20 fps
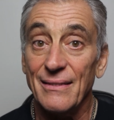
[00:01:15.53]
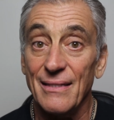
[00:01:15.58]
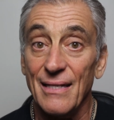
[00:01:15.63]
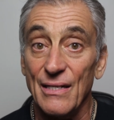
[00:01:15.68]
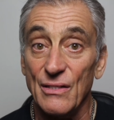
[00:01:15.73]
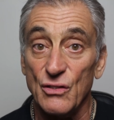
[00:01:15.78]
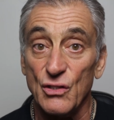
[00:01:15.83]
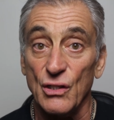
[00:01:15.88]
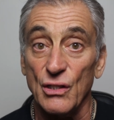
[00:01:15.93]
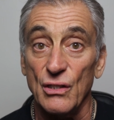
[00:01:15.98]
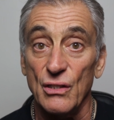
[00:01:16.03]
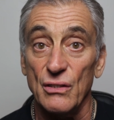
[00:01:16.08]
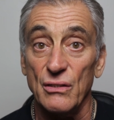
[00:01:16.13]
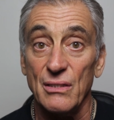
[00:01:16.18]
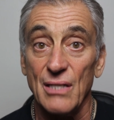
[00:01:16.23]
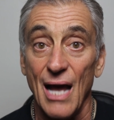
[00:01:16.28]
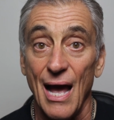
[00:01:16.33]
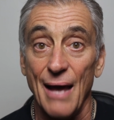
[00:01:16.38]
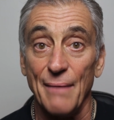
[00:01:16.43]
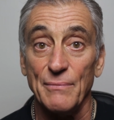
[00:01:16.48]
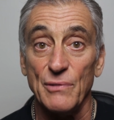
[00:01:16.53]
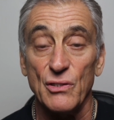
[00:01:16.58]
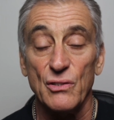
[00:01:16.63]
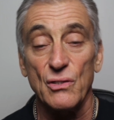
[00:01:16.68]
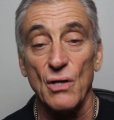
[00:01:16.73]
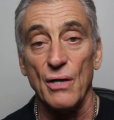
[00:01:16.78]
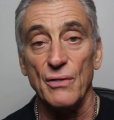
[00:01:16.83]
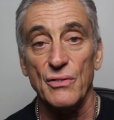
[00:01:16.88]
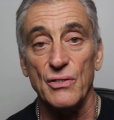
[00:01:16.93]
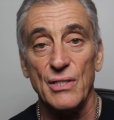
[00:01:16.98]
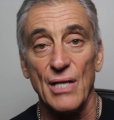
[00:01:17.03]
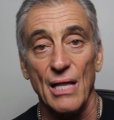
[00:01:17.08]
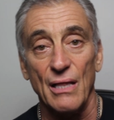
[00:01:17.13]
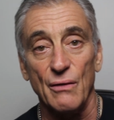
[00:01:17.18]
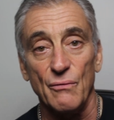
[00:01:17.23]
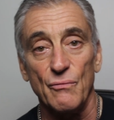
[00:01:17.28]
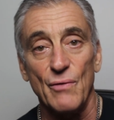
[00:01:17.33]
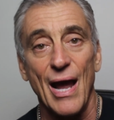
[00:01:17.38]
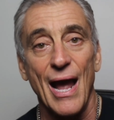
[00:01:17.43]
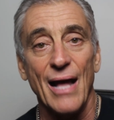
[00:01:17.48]
it's a good time to start
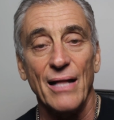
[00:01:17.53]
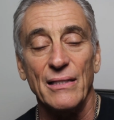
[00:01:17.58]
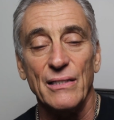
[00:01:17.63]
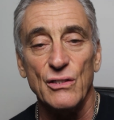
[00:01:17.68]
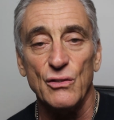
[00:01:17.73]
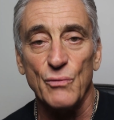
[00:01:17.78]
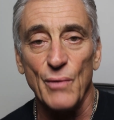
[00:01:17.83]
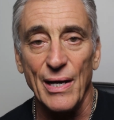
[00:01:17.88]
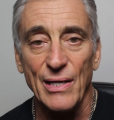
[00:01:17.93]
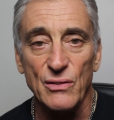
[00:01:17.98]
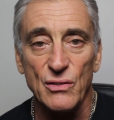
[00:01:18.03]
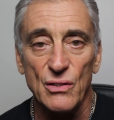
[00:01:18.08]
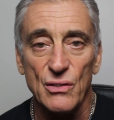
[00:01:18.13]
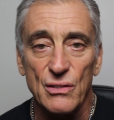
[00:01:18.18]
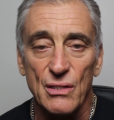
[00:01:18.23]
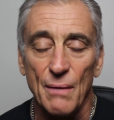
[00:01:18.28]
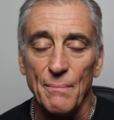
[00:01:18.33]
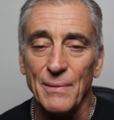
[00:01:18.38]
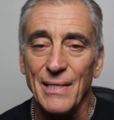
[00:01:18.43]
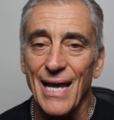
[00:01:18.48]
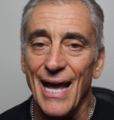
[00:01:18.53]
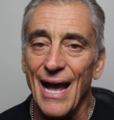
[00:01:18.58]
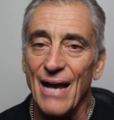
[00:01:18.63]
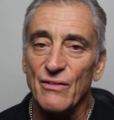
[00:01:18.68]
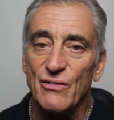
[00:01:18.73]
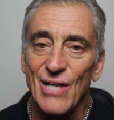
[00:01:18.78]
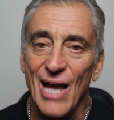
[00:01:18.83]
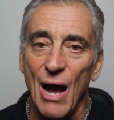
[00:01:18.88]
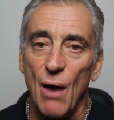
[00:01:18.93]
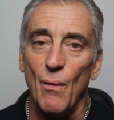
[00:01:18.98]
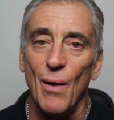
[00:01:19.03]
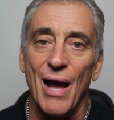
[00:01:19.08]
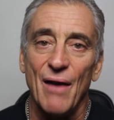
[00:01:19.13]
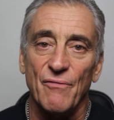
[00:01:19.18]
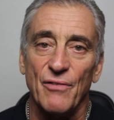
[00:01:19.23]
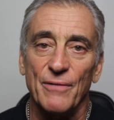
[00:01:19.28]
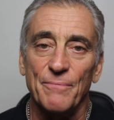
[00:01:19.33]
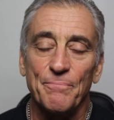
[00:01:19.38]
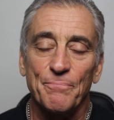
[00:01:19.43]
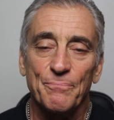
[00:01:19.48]
selling rallies, raising some cash.
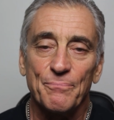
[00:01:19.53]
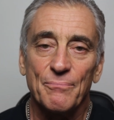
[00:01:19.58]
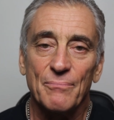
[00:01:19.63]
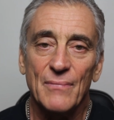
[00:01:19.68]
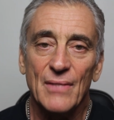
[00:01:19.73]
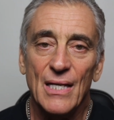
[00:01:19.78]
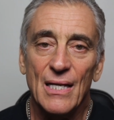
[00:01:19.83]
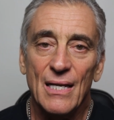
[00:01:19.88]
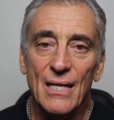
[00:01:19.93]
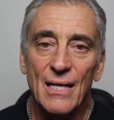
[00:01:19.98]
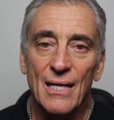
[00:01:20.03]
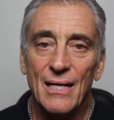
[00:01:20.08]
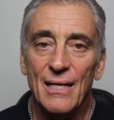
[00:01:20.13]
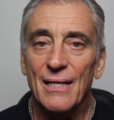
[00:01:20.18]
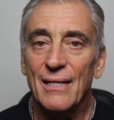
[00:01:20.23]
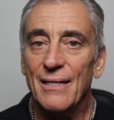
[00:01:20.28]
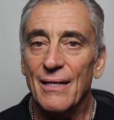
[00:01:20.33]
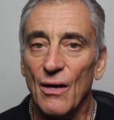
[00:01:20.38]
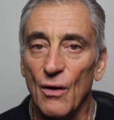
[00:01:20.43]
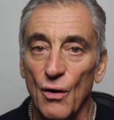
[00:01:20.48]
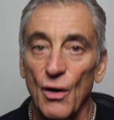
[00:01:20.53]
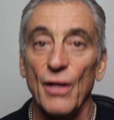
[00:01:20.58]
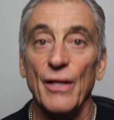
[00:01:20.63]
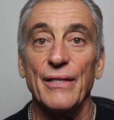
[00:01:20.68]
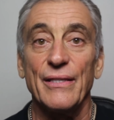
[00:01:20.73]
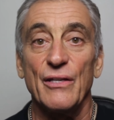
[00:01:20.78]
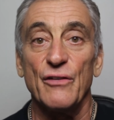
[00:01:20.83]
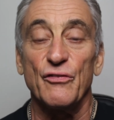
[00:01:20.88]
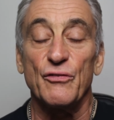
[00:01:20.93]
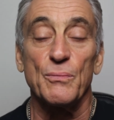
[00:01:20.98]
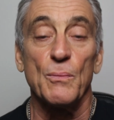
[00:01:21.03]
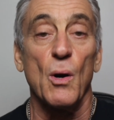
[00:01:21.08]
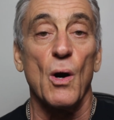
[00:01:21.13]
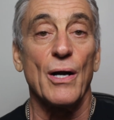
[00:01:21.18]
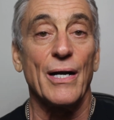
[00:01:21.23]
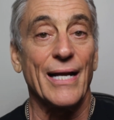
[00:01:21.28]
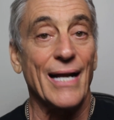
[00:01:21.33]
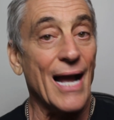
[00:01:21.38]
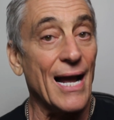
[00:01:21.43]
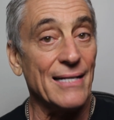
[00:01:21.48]
However, early this
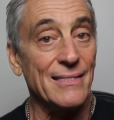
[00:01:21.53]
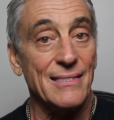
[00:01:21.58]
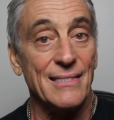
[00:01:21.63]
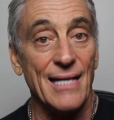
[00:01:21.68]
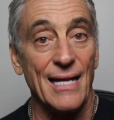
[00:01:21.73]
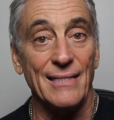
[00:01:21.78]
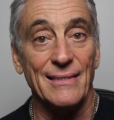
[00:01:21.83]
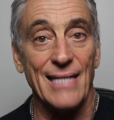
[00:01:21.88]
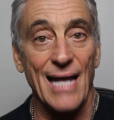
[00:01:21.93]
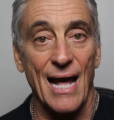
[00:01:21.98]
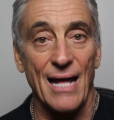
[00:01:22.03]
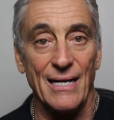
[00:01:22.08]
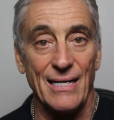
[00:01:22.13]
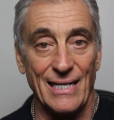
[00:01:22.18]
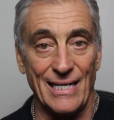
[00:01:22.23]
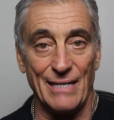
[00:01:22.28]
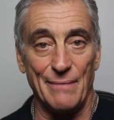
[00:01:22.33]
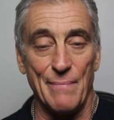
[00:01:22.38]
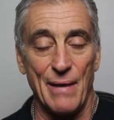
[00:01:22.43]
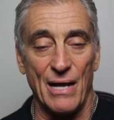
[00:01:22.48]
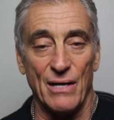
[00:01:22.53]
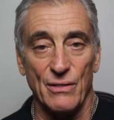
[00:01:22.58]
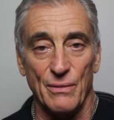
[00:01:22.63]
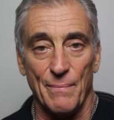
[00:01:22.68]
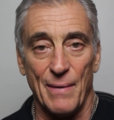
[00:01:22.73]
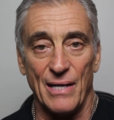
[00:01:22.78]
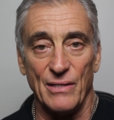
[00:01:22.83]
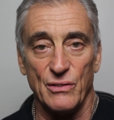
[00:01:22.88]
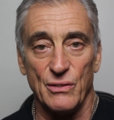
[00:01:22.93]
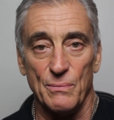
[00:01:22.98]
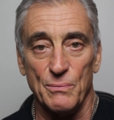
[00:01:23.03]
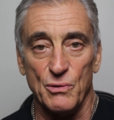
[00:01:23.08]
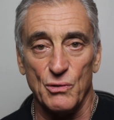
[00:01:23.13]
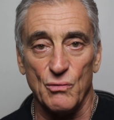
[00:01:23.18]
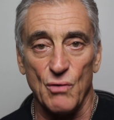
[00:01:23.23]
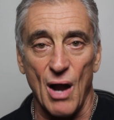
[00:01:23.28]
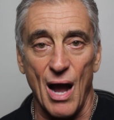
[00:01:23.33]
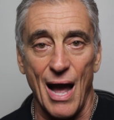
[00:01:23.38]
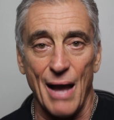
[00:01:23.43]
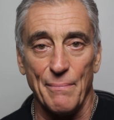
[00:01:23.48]
morning, I sent out an email to my
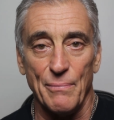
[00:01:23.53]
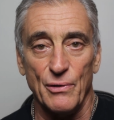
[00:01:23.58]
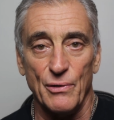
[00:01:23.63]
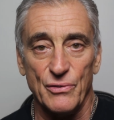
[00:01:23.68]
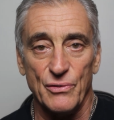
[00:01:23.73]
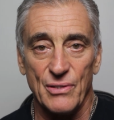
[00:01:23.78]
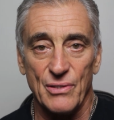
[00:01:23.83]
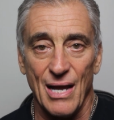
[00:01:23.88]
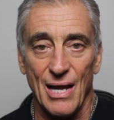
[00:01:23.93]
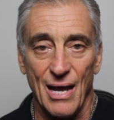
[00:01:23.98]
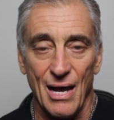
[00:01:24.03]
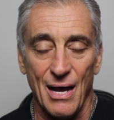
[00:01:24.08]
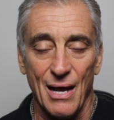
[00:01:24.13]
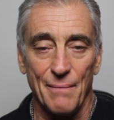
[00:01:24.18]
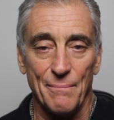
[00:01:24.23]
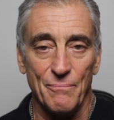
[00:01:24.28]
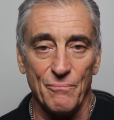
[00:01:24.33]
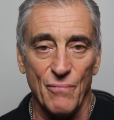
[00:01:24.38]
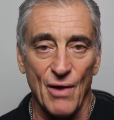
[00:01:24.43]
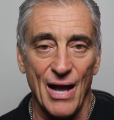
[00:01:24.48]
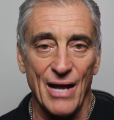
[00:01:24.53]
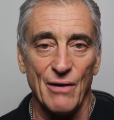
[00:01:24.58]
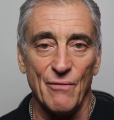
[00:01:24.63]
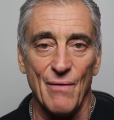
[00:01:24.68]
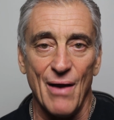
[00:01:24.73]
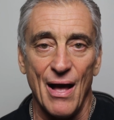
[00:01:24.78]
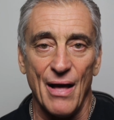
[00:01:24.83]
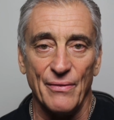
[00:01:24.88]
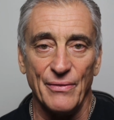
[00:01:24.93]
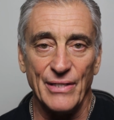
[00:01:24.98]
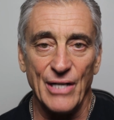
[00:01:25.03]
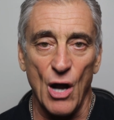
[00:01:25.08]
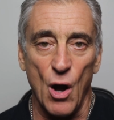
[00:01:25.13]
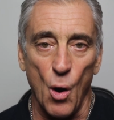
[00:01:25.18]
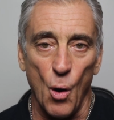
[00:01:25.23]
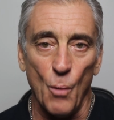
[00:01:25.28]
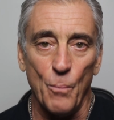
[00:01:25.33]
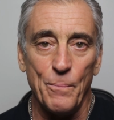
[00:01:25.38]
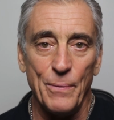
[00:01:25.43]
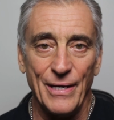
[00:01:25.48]
subscribers right around the
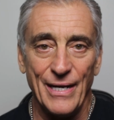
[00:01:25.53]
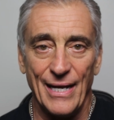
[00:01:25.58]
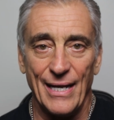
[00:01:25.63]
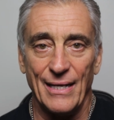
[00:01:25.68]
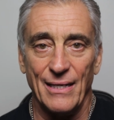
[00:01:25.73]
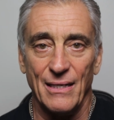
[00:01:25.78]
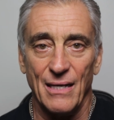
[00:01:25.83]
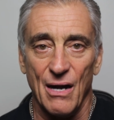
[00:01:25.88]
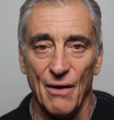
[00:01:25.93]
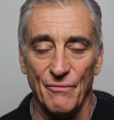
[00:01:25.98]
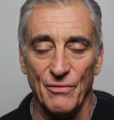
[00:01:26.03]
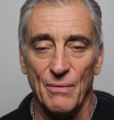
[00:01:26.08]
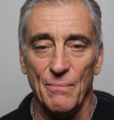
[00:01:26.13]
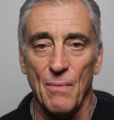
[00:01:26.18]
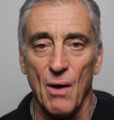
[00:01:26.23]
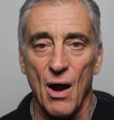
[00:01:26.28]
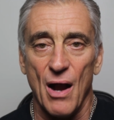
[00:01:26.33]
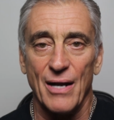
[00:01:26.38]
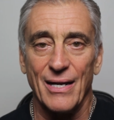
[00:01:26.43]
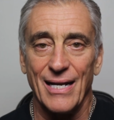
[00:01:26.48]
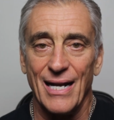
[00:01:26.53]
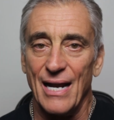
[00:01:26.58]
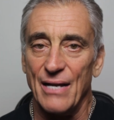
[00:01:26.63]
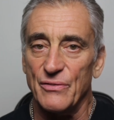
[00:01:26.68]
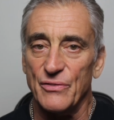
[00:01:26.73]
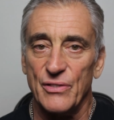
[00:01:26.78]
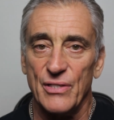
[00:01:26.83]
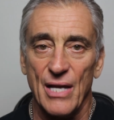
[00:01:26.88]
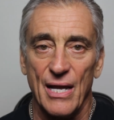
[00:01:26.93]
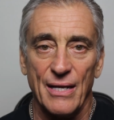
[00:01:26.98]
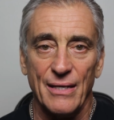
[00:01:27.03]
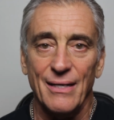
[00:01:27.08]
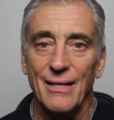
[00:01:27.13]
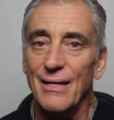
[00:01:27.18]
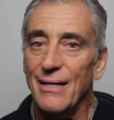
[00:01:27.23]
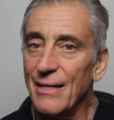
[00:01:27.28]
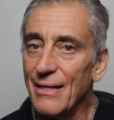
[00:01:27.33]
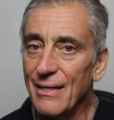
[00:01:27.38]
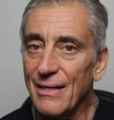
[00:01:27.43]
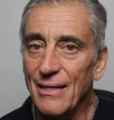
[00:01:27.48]
opening of the market. I said,
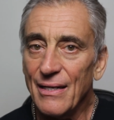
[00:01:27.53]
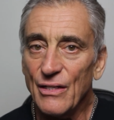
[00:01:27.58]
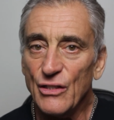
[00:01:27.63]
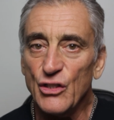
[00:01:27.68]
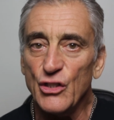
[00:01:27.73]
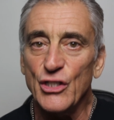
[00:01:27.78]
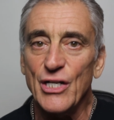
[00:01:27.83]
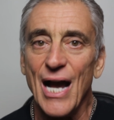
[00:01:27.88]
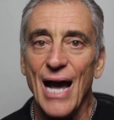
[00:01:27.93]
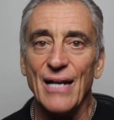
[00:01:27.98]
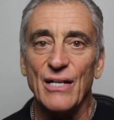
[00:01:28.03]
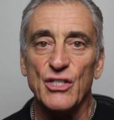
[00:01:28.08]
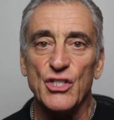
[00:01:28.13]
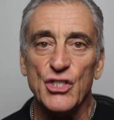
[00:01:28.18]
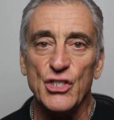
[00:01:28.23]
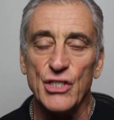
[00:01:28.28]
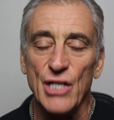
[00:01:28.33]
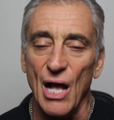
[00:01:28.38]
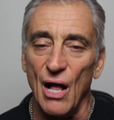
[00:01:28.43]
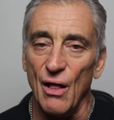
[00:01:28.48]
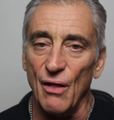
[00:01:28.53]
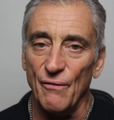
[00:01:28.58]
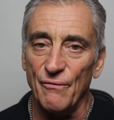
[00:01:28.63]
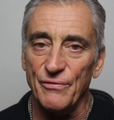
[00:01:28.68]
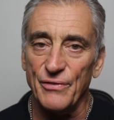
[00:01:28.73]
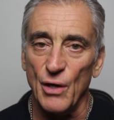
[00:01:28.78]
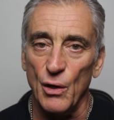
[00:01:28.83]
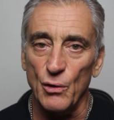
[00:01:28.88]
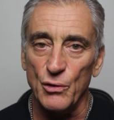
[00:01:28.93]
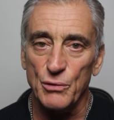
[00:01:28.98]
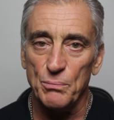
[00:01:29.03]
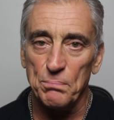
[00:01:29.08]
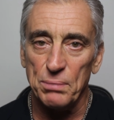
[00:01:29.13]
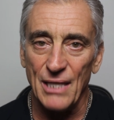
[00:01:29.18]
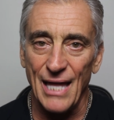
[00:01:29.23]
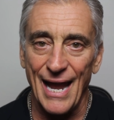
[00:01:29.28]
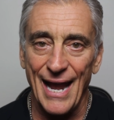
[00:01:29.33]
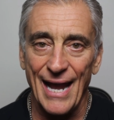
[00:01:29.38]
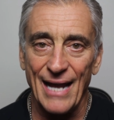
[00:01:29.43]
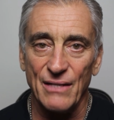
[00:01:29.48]
you got to shelve those
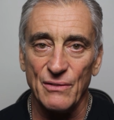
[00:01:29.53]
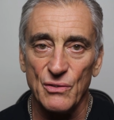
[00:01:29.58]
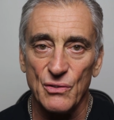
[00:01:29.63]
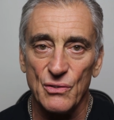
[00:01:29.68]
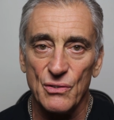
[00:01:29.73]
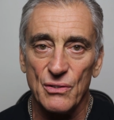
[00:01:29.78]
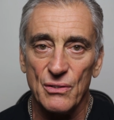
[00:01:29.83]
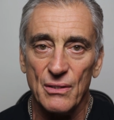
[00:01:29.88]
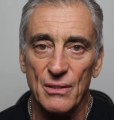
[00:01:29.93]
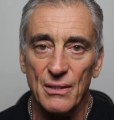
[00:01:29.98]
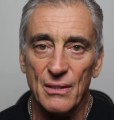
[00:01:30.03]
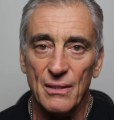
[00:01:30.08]
plans.